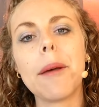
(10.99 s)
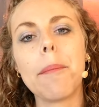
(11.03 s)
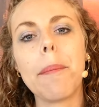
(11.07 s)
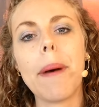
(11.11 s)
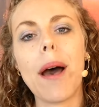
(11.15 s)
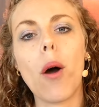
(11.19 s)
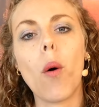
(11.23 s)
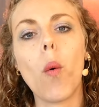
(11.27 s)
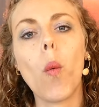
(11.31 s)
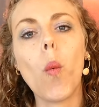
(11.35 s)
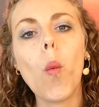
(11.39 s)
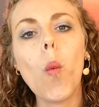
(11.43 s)

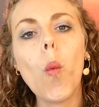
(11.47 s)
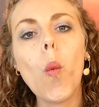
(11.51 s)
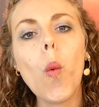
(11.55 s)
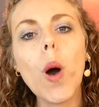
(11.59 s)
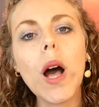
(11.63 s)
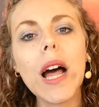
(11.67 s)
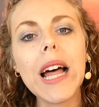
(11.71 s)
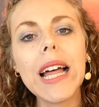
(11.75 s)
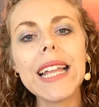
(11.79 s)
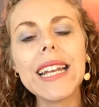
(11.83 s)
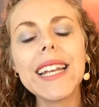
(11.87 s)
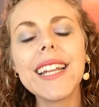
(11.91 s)
about
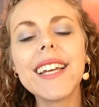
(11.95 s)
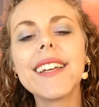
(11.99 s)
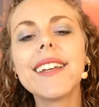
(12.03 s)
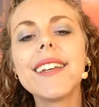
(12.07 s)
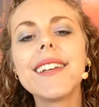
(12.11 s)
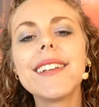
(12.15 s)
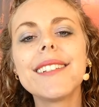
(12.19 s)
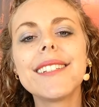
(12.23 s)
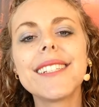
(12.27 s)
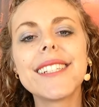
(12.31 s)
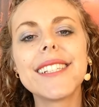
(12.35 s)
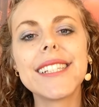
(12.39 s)

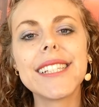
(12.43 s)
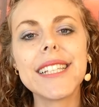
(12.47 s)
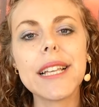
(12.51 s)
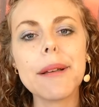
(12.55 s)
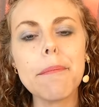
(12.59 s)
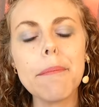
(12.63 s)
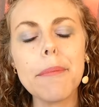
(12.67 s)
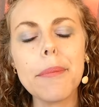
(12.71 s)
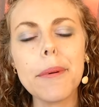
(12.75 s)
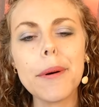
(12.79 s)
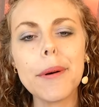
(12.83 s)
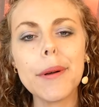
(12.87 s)
one
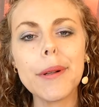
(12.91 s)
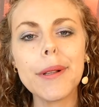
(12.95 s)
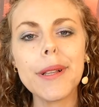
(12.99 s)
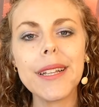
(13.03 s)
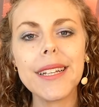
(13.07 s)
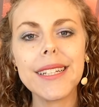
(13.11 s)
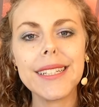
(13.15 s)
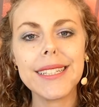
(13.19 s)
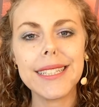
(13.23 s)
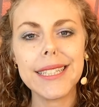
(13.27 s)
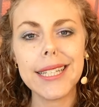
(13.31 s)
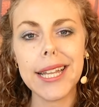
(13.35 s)
simple
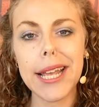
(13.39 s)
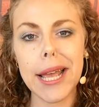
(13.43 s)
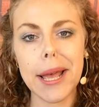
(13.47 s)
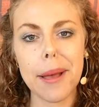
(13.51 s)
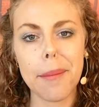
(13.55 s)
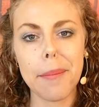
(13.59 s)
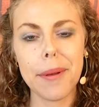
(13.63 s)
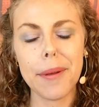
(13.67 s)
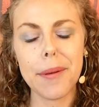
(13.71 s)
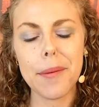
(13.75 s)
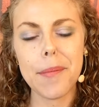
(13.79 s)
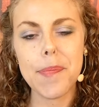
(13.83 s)

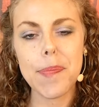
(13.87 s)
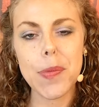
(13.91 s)
tip,